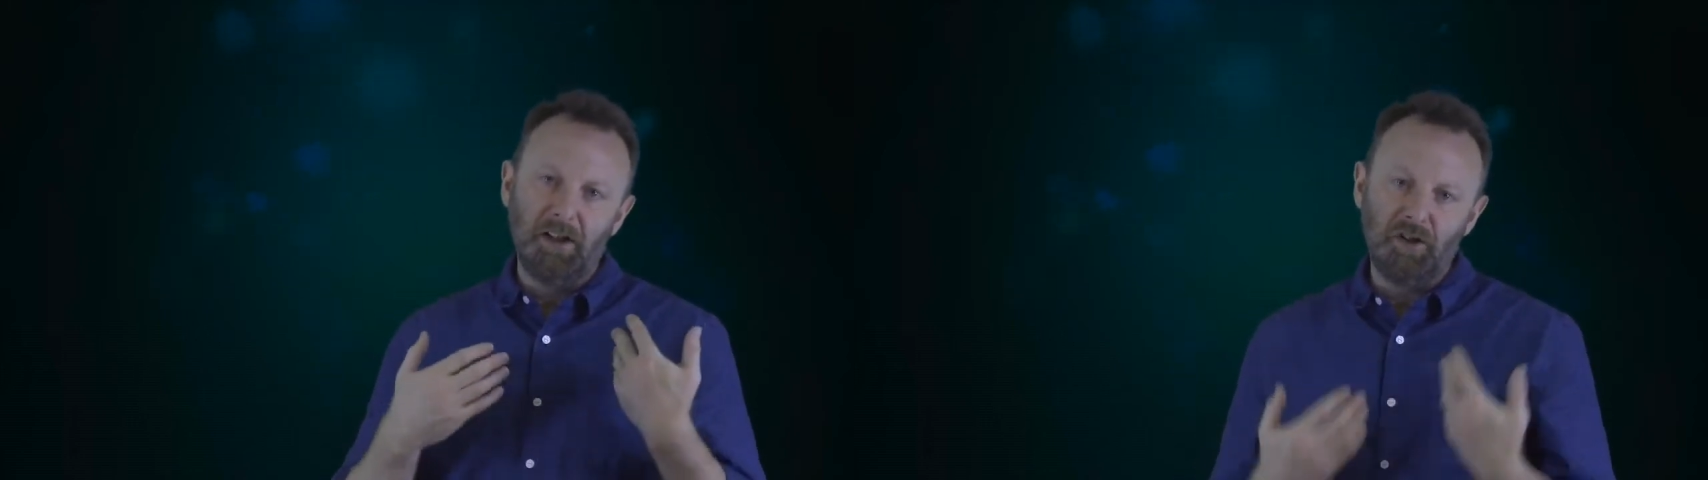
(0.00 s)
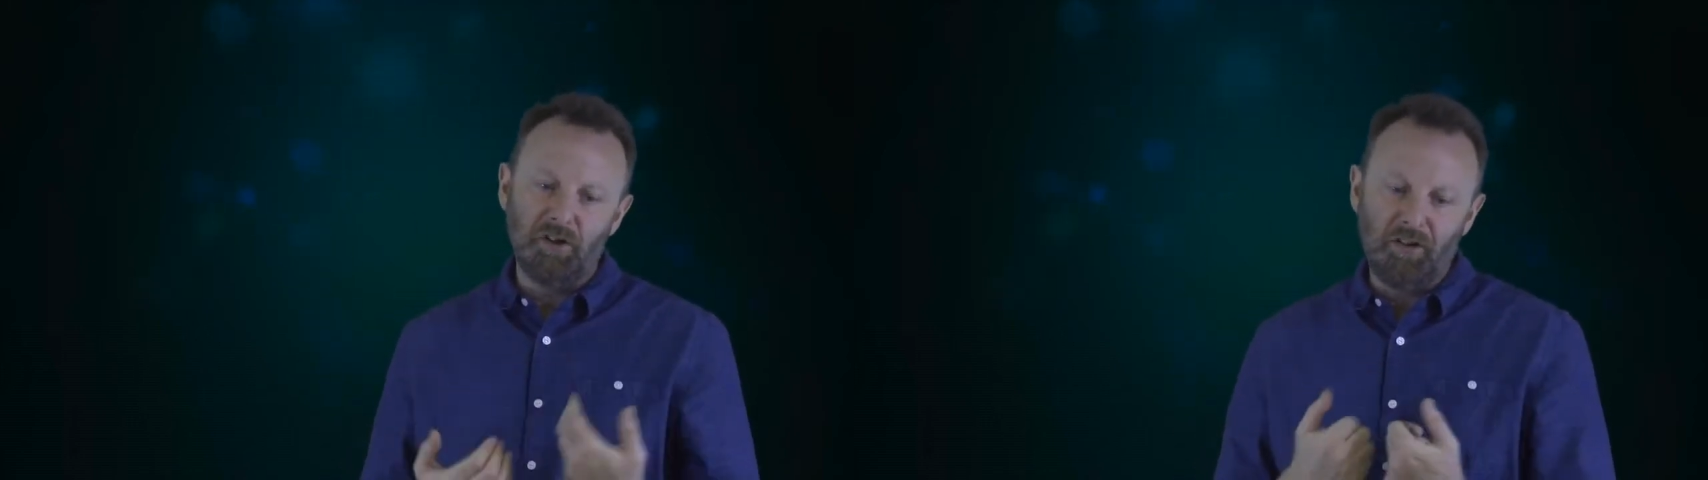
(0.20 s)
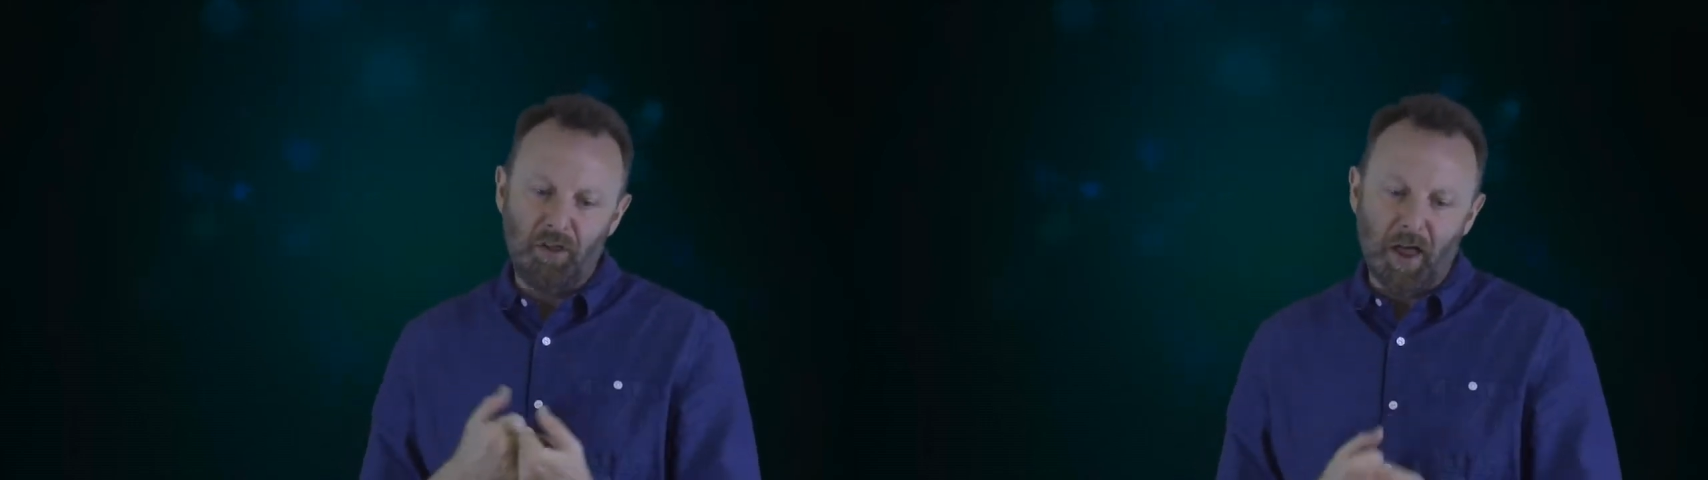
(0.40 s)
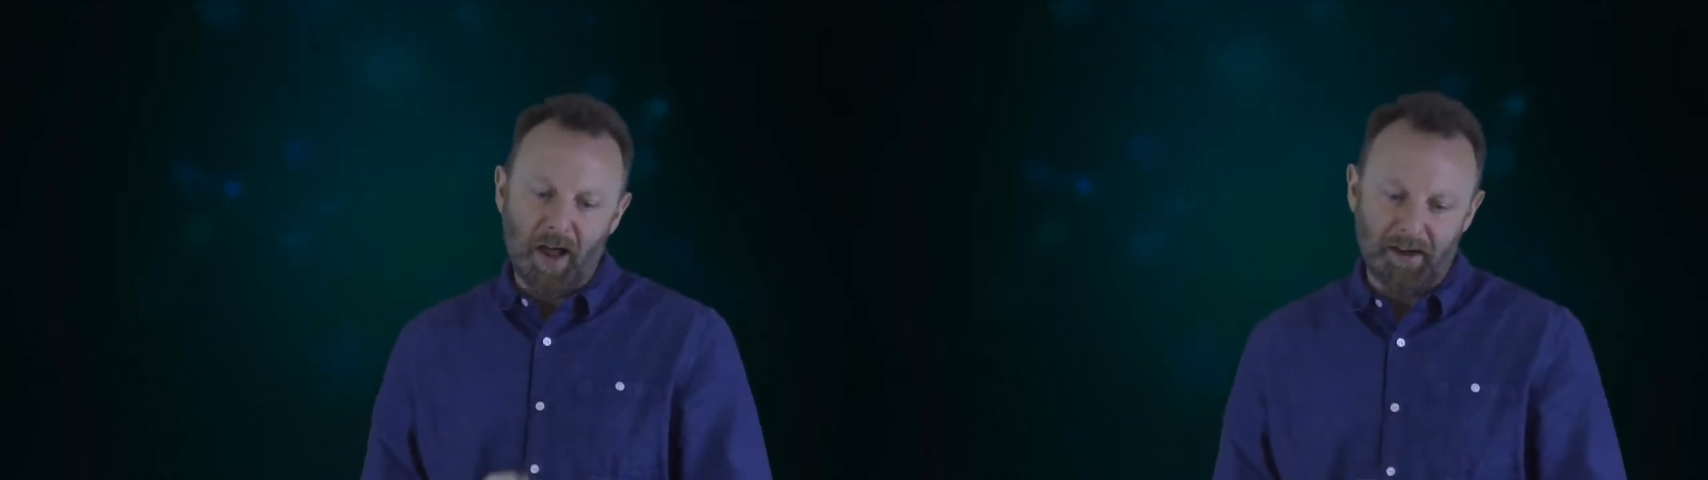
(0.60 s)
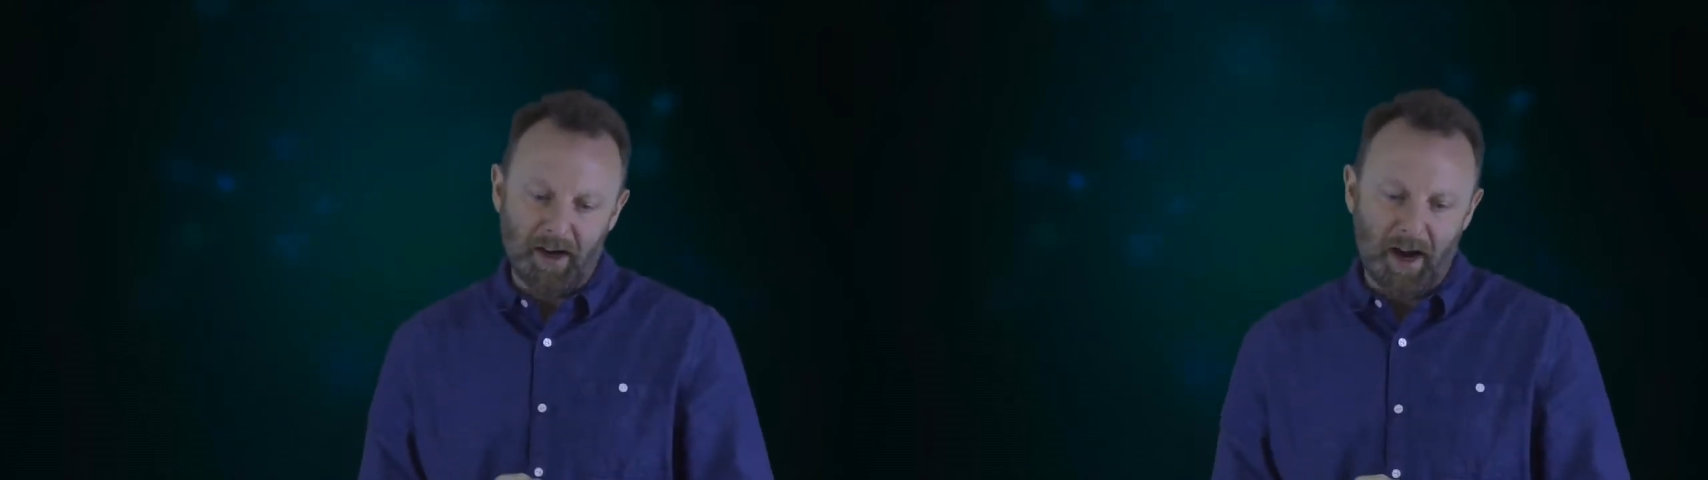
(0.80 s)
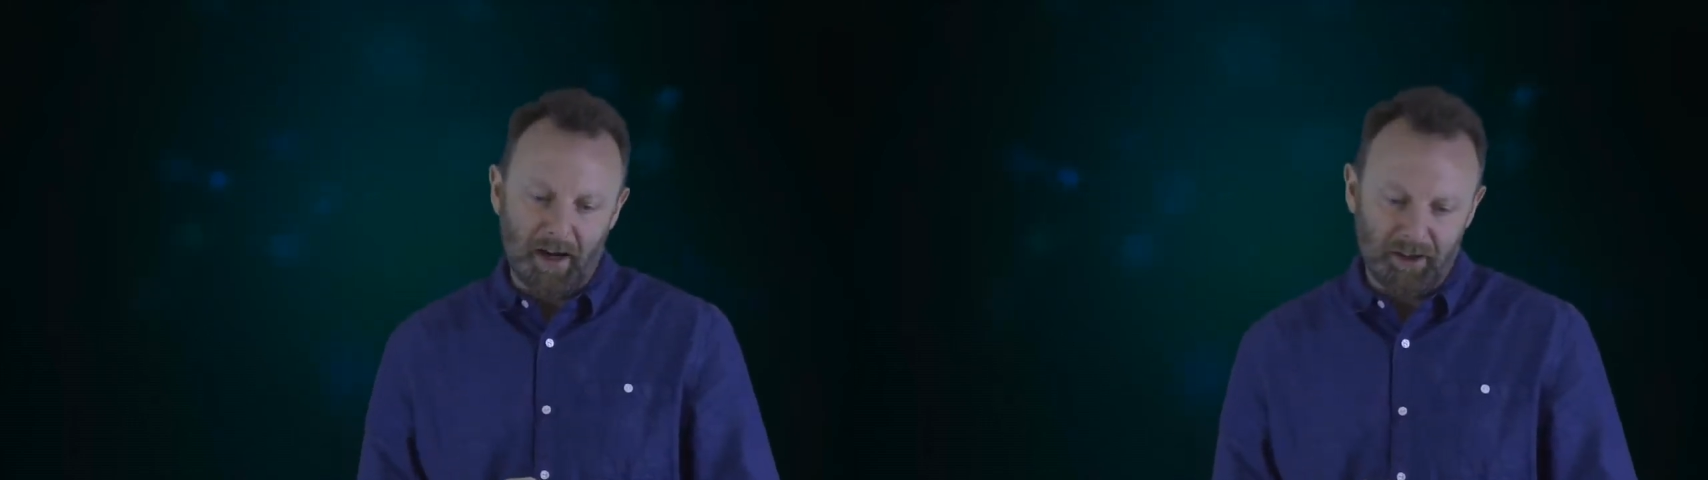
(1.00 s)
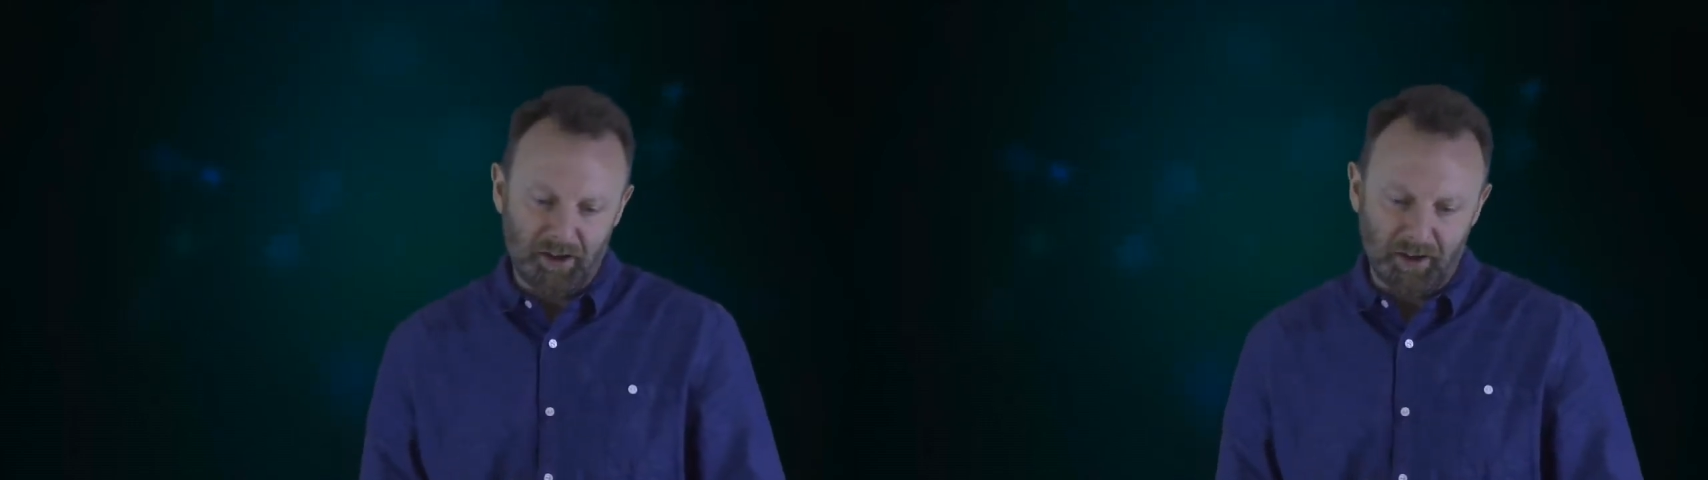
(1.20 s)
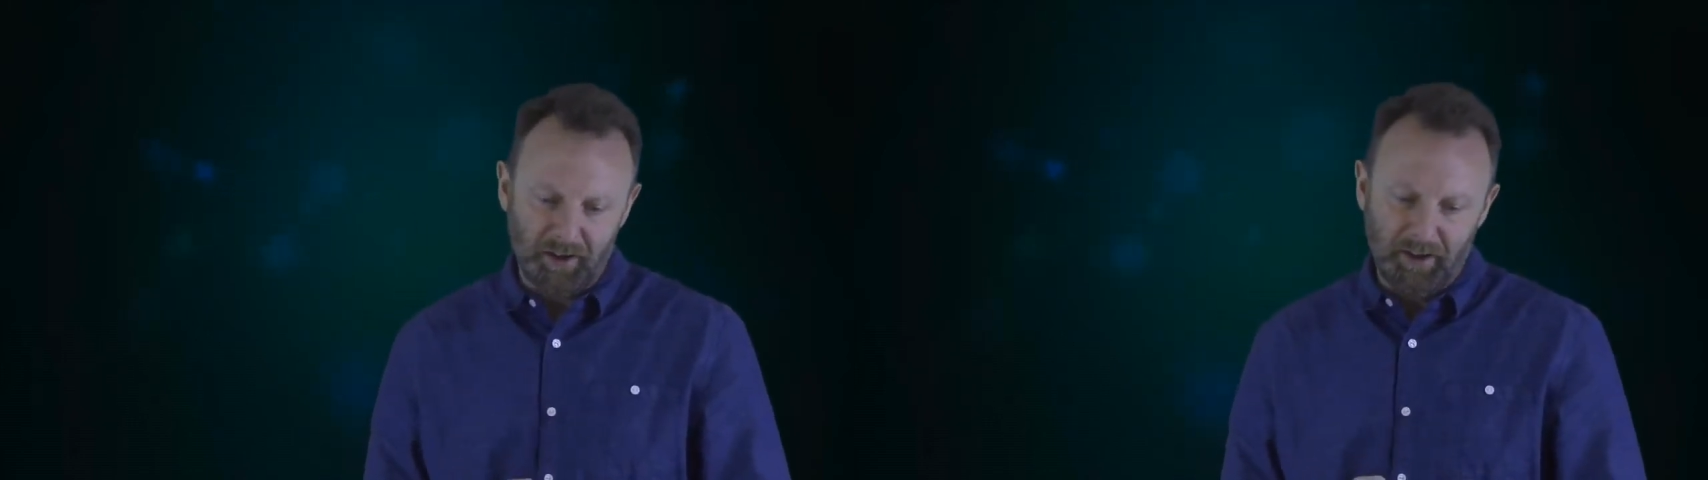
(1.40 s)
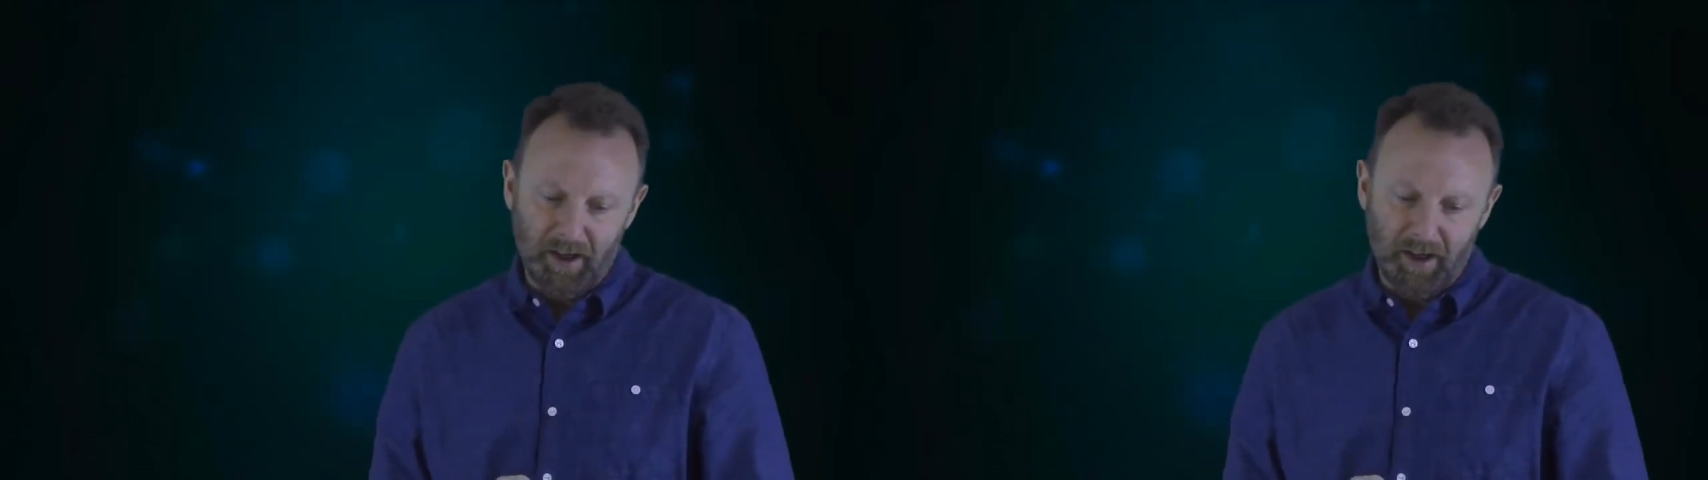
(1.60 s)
does that actually